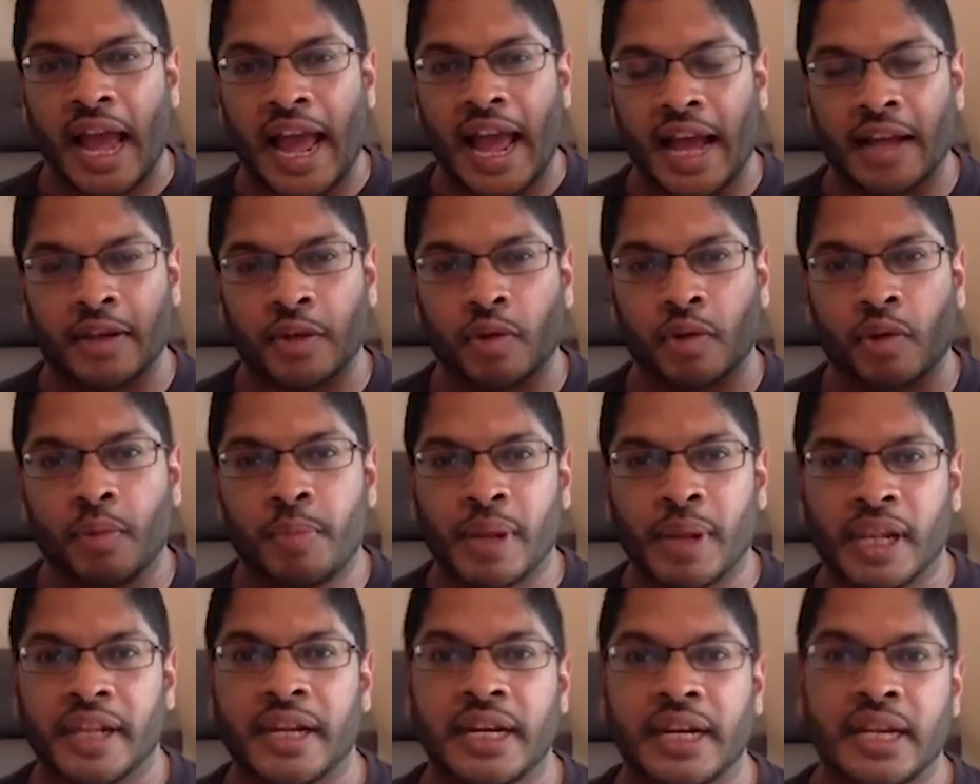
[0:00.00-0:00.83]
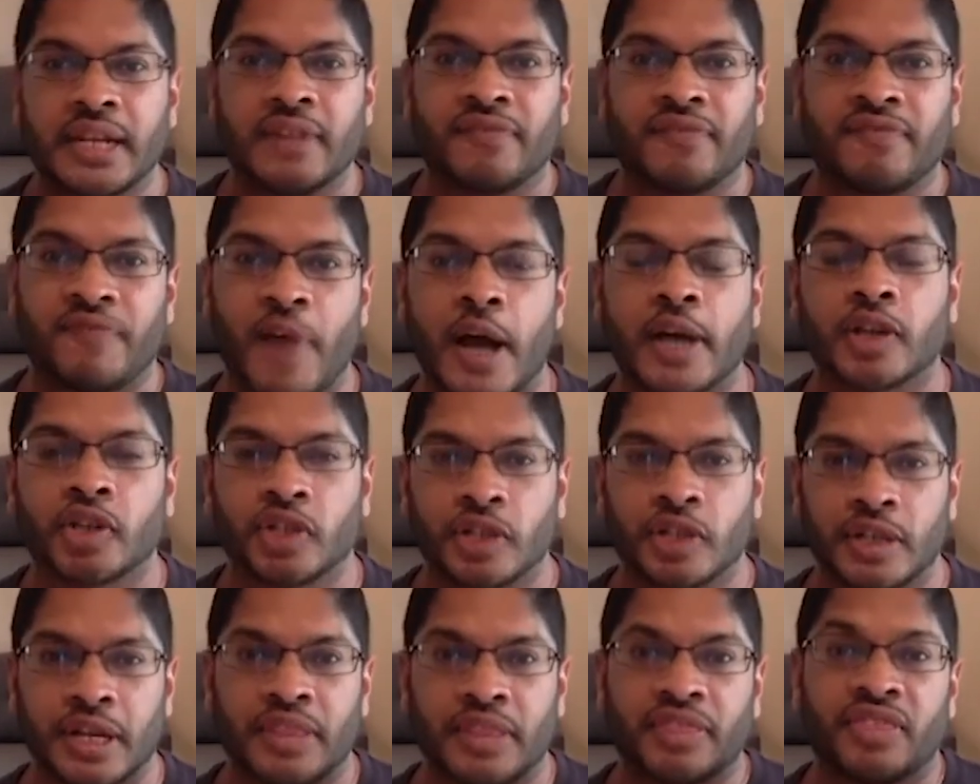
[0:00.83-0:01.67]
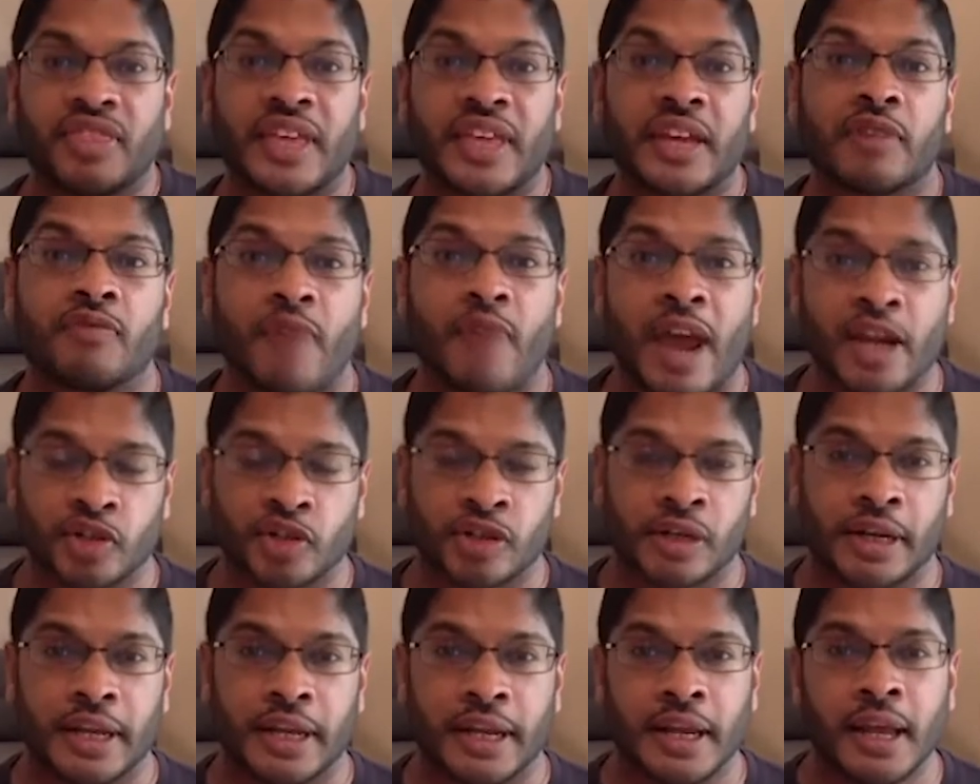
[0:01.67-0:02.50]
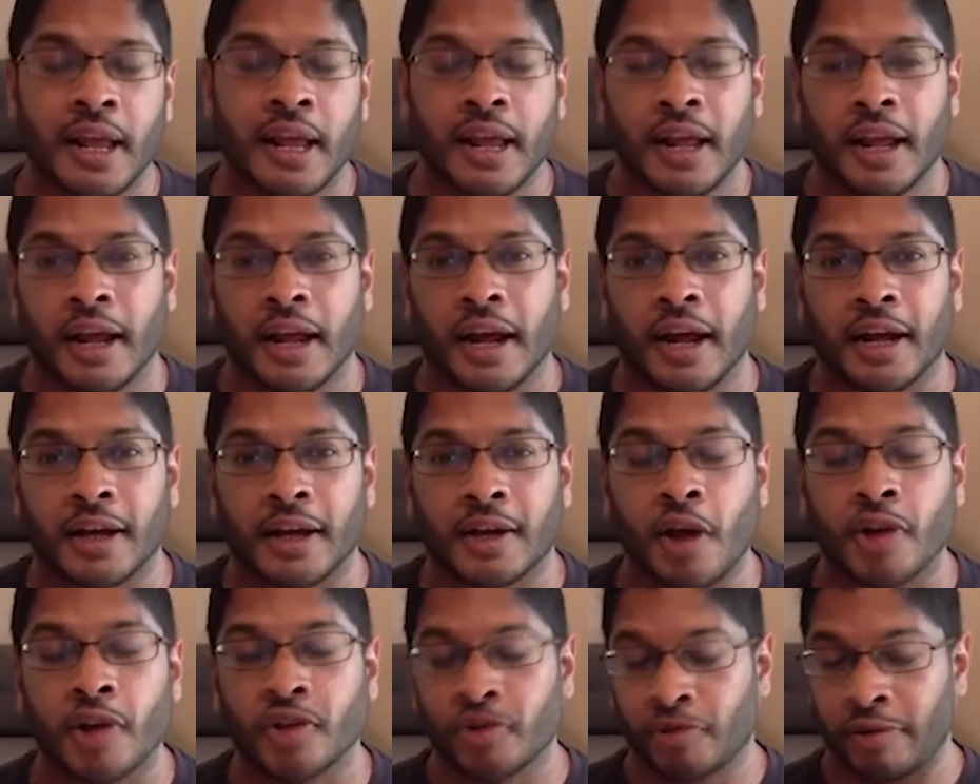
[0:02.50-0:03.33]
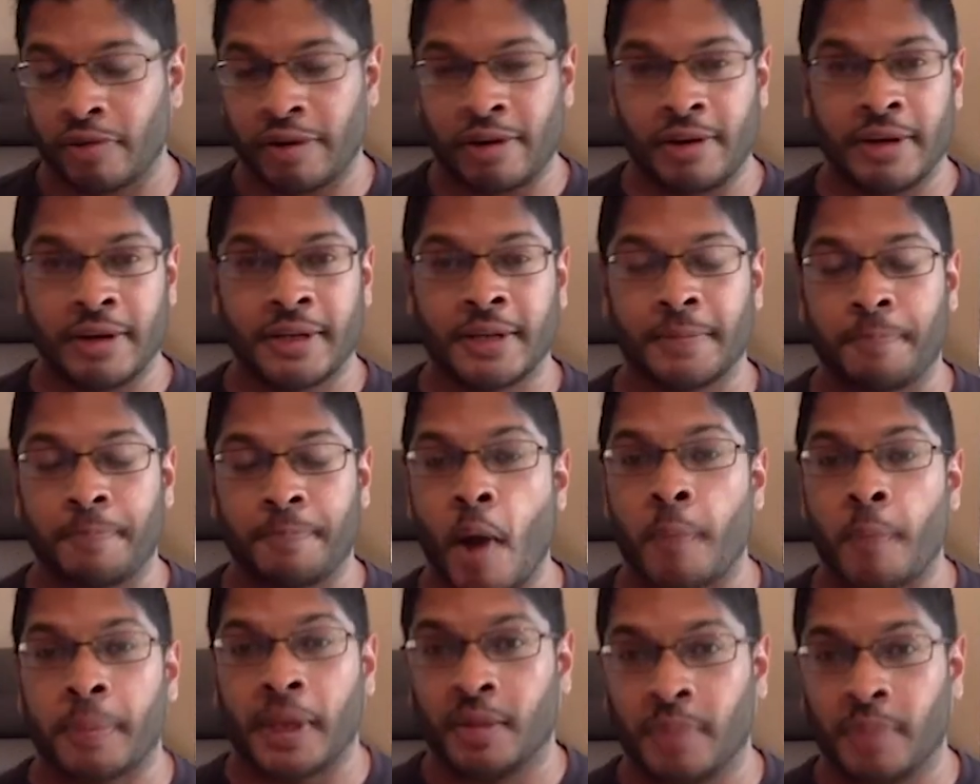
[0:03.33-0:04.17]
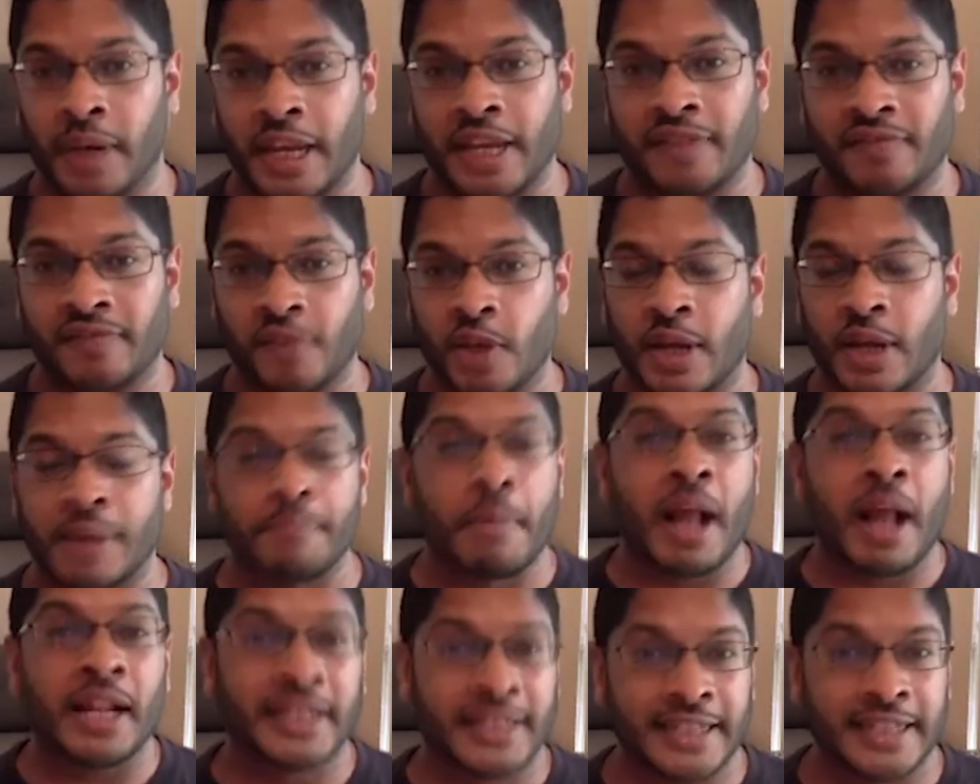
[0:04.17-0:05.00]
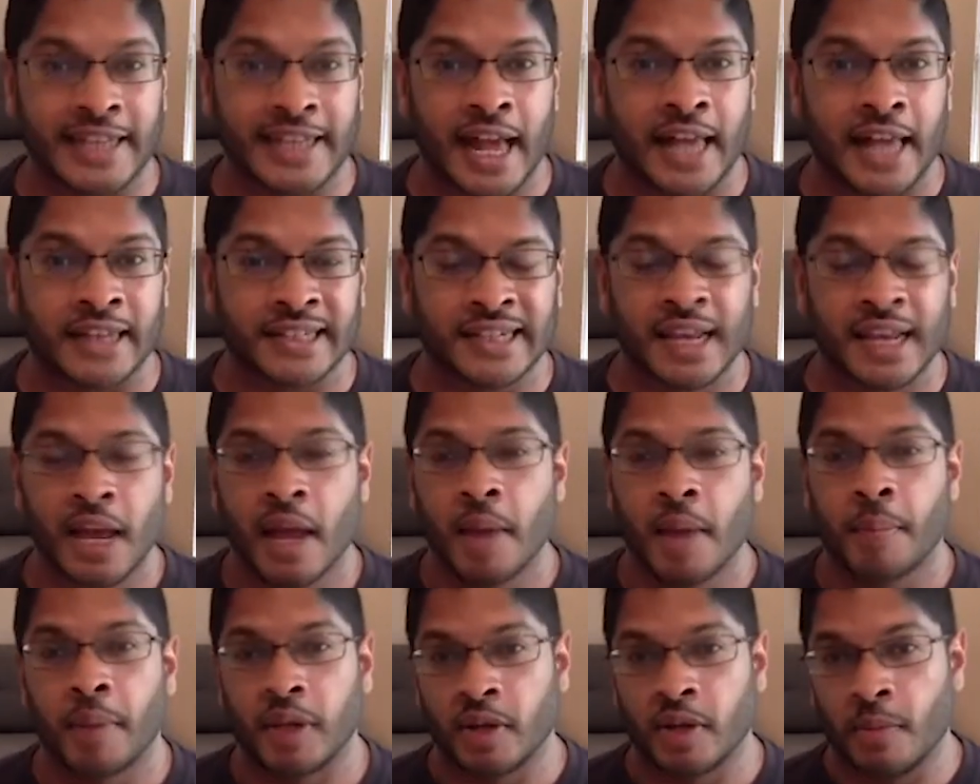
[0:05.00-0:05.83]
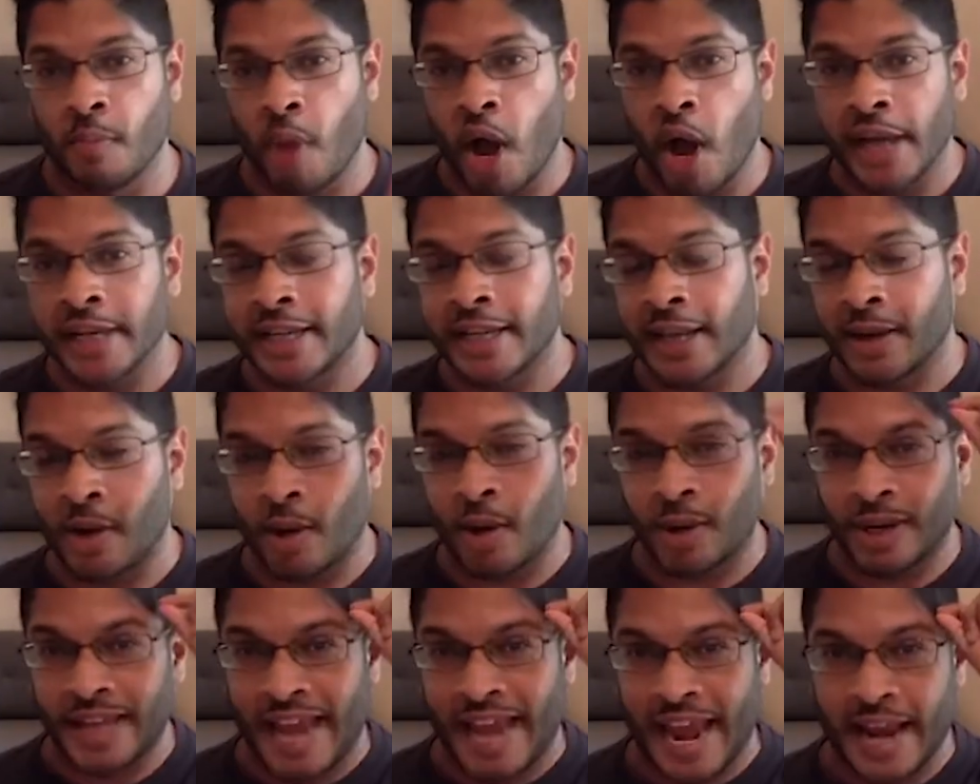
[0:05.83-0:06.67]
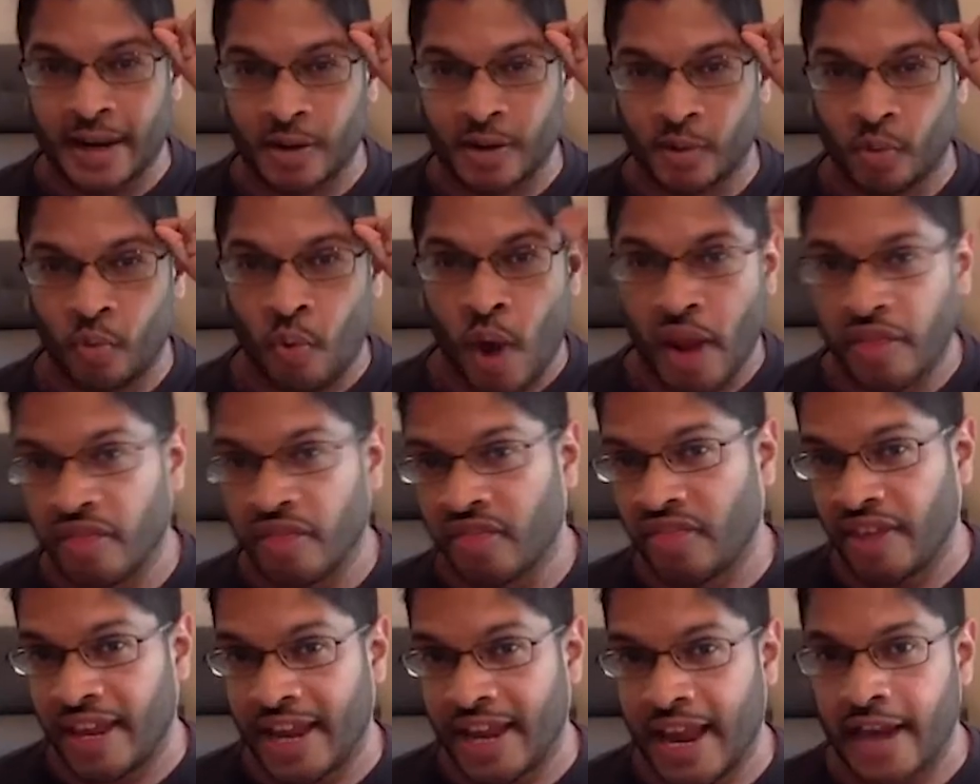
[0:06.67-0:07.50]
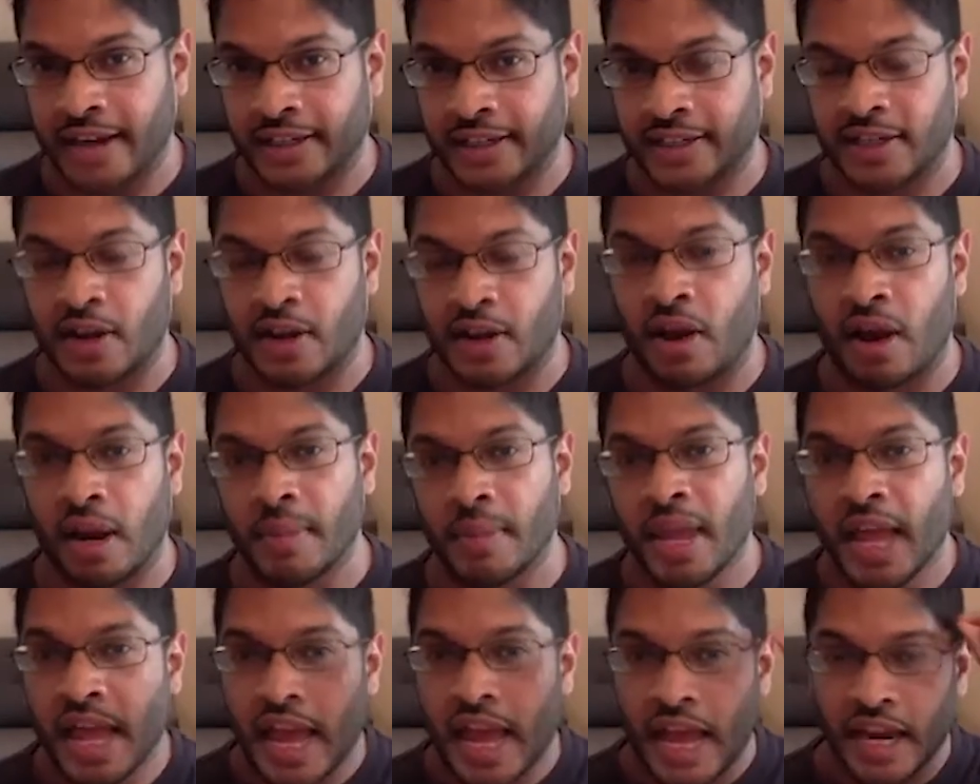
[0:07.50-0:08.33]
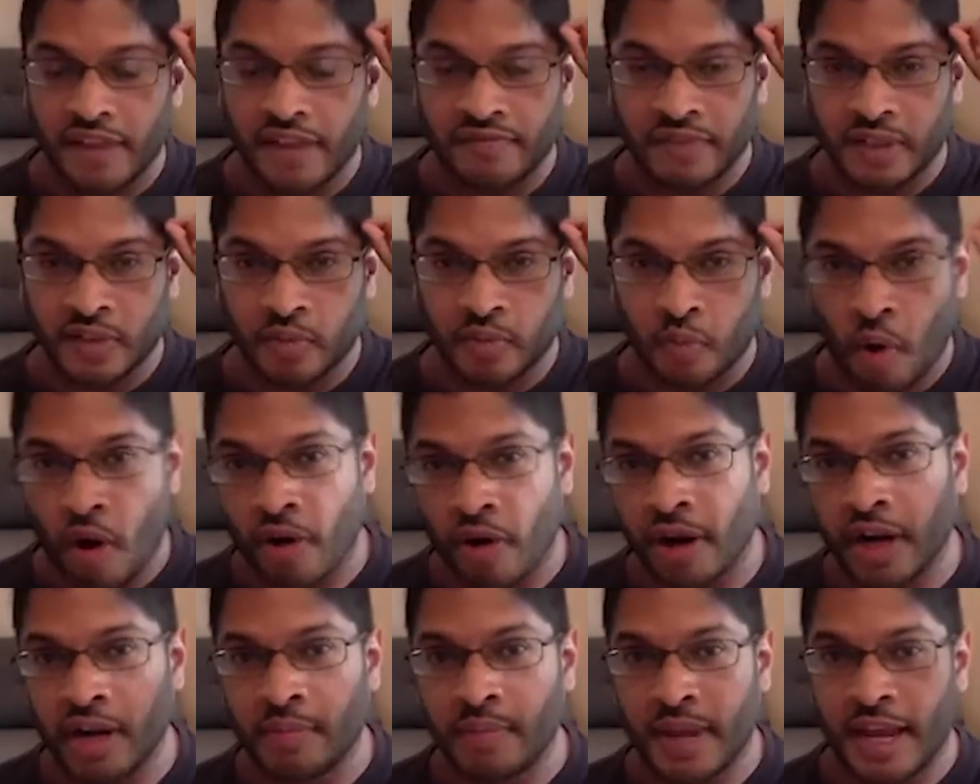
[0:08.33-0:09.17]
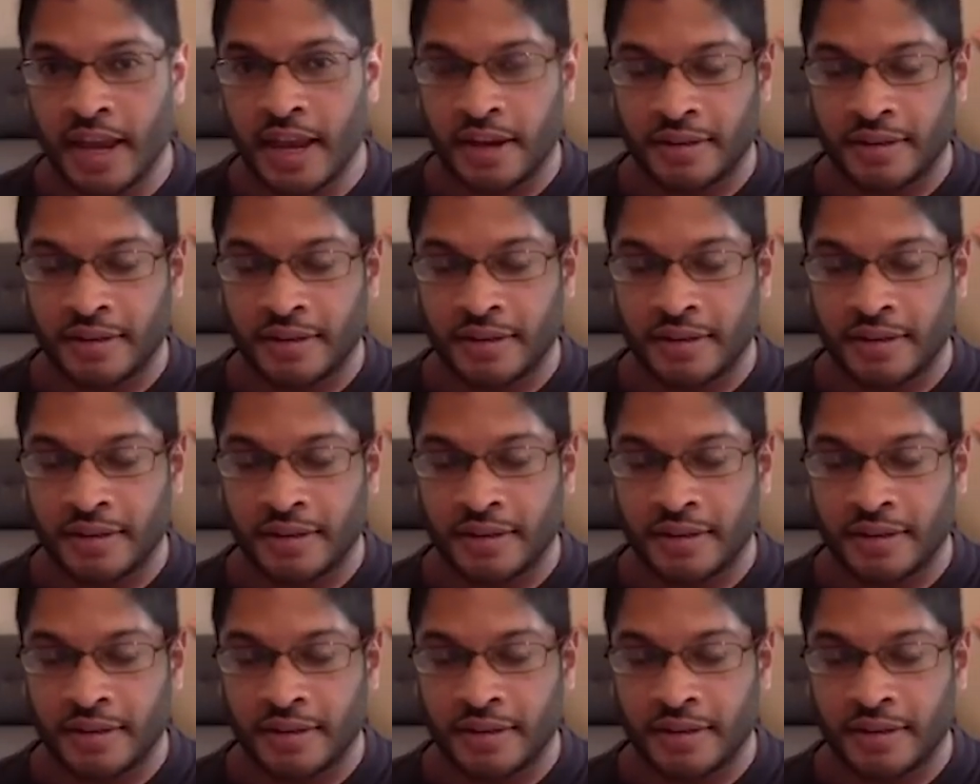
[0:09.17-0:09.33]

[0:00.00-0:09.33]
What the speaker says: your ability to function and think rationally. Contrary to popular belief, you can multitask, but your mind can only handle one thing at a time. And if it's worried about